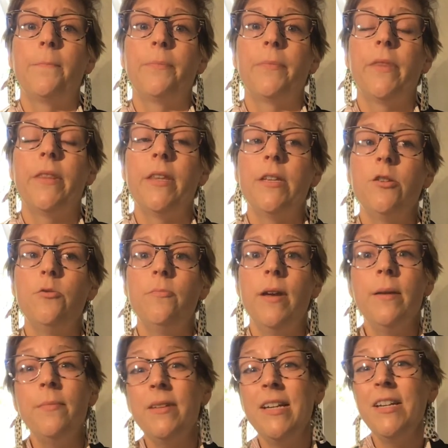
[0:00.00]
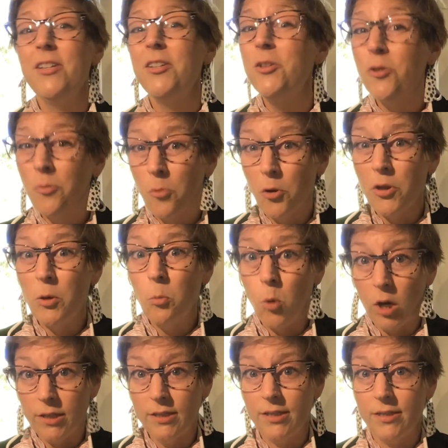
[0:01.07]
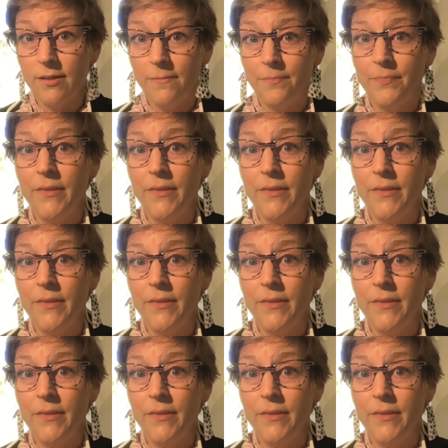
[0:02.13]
that you may need to do it more than once.